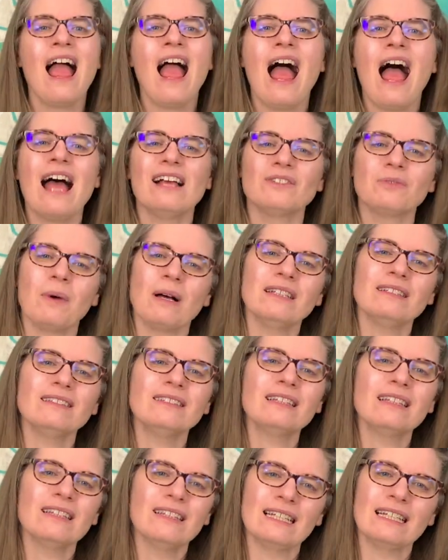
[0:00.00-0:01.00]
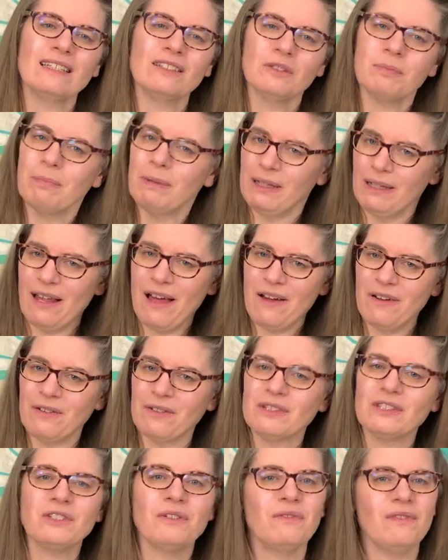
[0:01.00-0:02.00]
as well as the links below
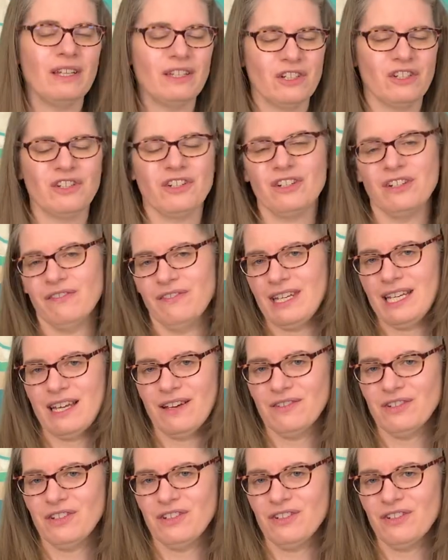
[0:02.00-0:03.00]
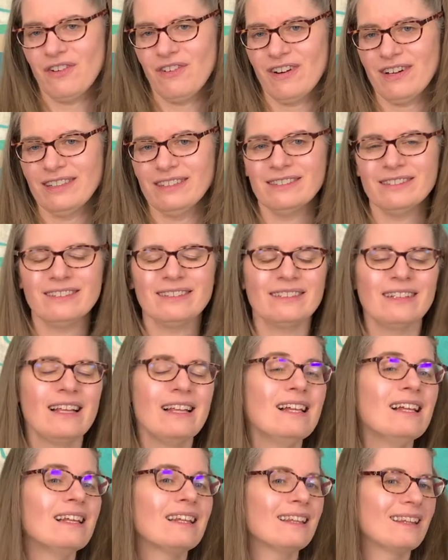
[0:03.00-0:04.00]
to additional video tutorials.
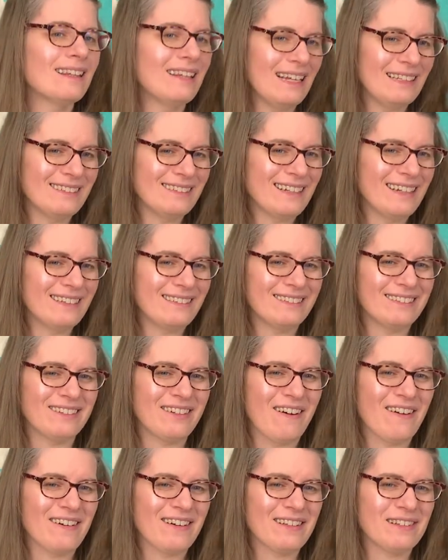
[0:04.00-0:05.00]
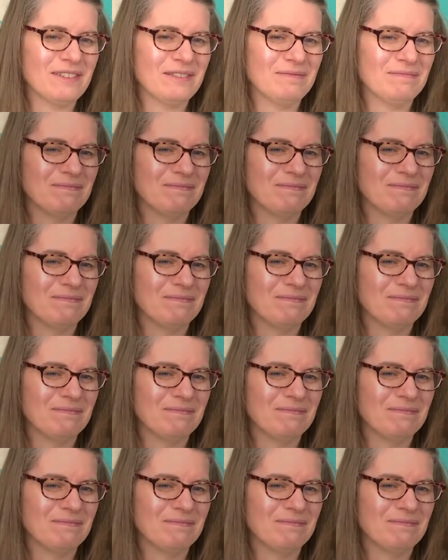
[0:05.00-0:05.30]
Let's get started.